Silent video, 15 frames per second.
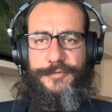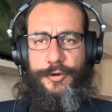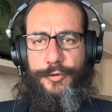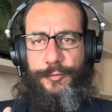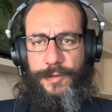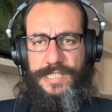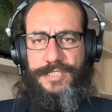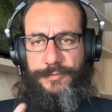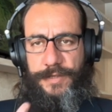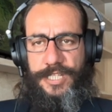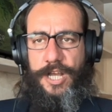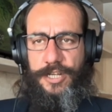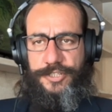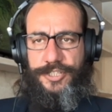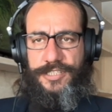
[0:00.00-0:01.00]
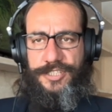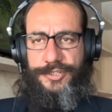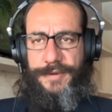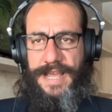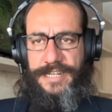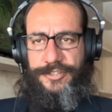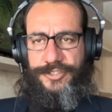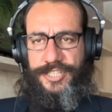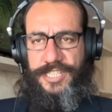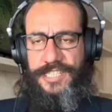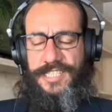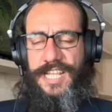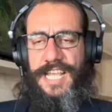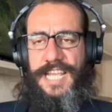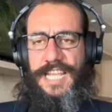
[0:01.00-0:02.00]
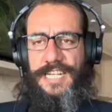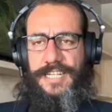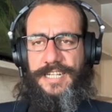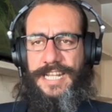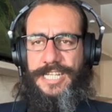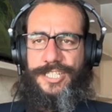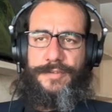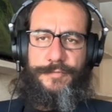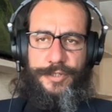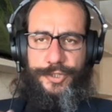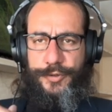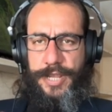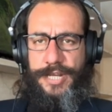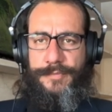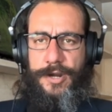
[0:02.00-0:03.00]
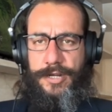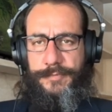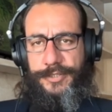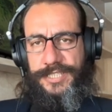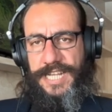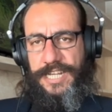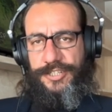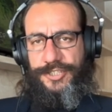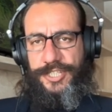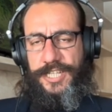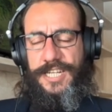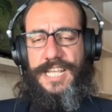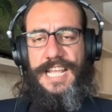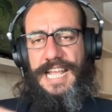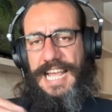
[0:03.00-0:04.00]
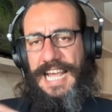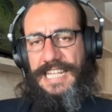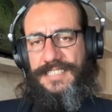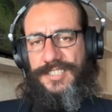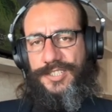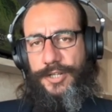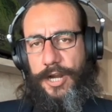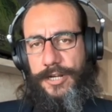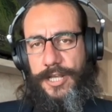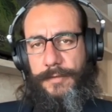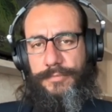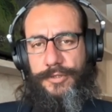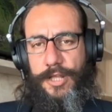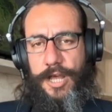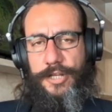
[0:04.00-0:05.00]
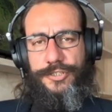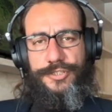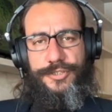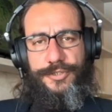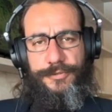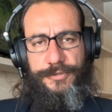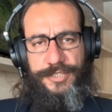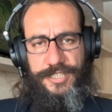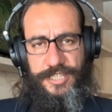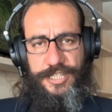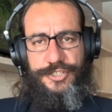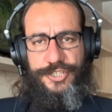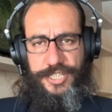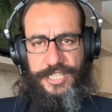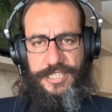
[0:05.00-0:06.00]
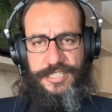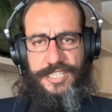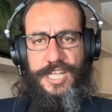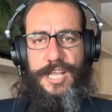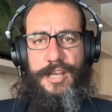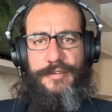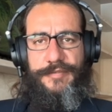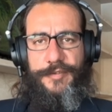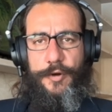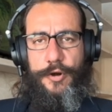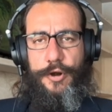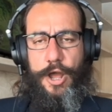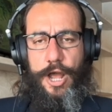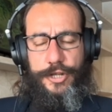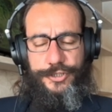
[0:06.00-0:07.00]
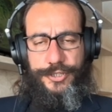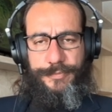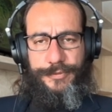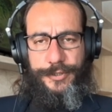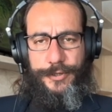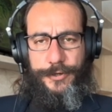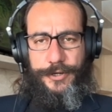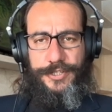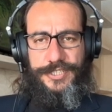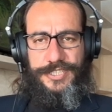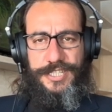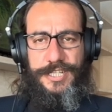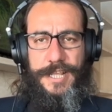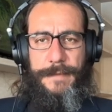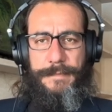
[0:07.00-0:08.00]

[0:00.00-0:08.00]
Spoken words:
risk reduction strategies in connection with trademark protection and startup launch due diligence for entrepreneurs.